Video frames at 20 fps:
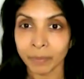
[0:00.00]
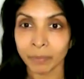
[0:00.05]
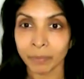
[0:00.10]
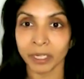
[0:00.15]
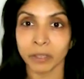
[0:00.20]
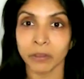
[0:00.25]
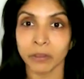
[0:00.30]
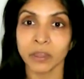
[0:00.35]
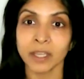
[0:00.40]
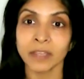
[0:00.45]
But
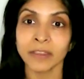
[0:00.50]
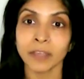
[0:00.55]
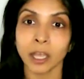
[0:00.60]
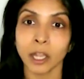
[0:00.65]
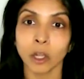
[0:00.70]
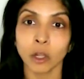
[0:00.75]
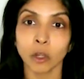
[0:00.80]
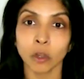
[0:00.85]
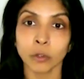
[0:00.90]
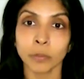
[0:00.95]
I think that a
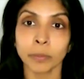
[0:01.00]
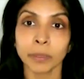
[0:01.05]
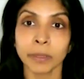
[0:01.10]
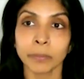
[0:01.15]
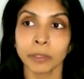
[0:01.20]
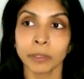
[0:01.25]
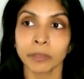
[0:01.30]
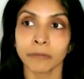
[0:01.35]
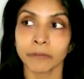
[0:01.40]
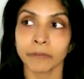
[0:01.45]
lot of
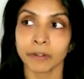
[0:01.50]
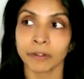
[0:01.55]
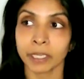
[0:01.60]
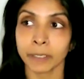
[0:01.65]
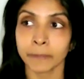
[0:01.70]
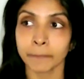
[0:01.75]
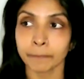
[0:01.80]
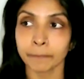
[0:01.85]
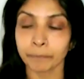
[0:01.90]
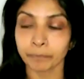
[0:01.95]
people are
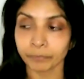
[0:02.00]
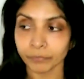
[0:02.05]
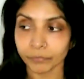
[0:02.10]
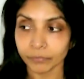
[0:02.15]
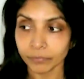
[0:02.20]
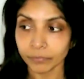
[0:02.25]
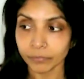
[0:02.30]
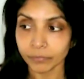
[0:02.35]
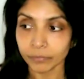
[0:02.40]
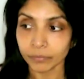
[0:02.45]
very
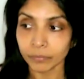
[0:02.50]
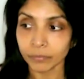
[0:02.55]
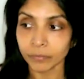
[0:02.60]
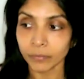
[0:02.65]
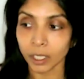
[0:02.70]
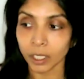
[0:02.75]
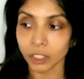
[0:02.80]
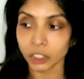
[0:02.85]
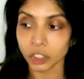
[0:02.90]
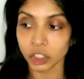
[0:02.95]

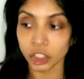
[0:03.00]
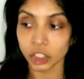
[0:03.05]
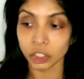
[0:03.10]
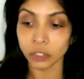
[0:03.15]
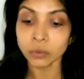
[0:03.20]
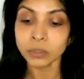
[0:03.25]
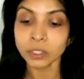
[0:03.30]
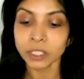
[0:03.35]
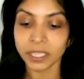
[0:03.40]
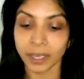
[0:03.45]

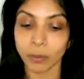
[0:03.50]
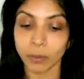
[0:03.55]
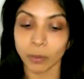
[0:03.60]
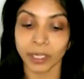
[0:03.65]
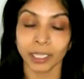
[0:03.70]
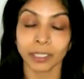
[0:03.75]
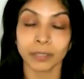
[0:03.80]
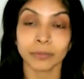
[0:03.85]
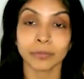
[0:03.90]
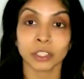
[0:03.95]
attuned to that when
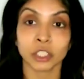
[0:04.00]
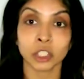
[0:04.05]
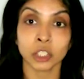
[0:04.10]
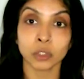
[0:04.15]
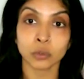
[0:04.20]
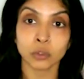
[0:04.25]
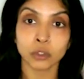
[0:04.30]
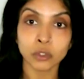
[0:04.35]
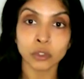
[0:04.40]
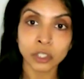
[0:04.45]
it comes to
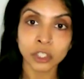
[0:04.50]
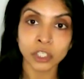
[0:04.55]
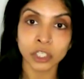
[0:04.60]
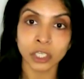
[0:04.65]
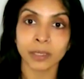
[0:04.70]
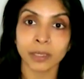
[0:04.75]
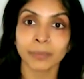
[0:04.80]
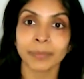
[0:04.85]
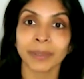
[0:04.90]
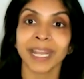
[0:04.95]

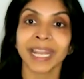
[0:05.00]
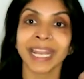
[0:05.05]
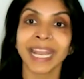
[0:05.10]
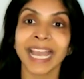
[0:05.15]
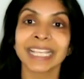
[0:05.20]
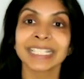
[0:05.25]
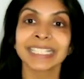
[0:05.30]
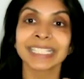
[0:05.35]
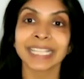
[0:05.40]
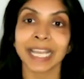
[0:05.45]
nutrition, but
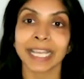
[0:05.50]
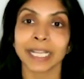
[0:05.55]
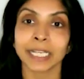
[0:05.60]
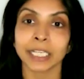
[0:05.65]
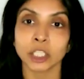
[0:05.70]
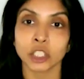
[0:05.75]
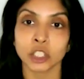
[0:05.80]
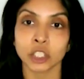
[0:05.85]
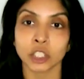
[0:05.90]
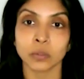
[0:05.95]
less
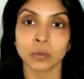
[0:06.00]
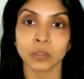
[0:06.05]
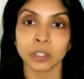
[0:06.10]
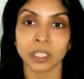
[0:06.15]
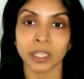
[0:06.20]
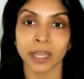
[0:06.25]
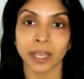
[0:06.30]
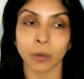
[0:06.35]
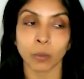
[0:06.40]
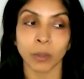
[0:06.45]
likely attuned to
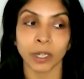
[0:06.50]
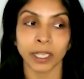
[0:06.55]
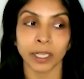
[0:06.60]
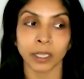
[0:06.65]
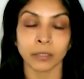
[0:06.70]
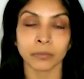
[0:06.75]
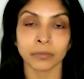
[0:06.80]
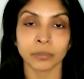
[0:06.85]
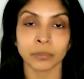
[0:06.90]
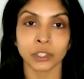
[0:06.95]
that when it
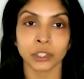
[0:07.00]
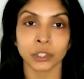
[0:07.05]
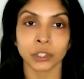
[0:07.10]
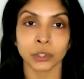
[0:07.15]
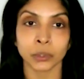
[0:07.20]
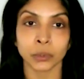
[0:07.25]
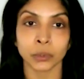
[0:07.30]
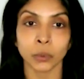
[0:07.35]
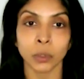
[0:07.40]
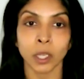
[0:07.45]
comes
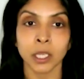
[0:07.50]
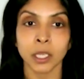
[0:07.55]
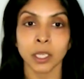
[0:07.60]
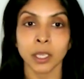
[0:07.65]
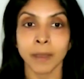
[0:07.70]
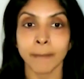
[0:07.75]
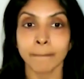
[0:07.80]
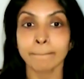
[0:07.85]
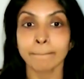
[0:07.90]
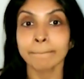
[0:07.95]
to
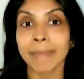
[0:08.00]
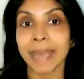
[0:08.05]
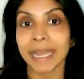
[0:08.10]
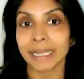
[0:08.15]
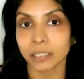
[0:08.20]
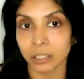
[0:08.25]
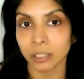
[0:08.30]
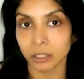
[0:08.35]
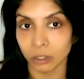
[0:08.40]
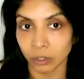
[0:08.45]

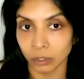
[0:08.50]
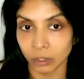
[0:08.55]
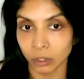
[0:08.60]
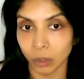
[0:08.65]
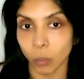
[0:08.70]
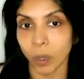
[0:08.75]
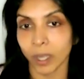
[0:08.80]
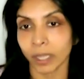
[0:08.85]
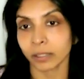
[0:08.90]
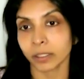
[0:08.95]
mental
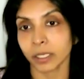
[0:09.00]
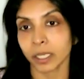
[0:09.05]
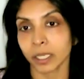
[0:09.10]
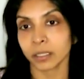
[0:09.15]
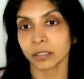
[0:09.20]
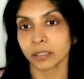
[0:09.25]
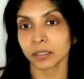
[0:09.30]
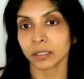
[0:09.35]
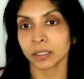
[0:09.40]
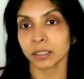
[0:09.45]

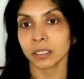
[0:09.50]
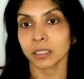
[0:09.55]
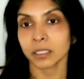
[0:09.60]
wellness,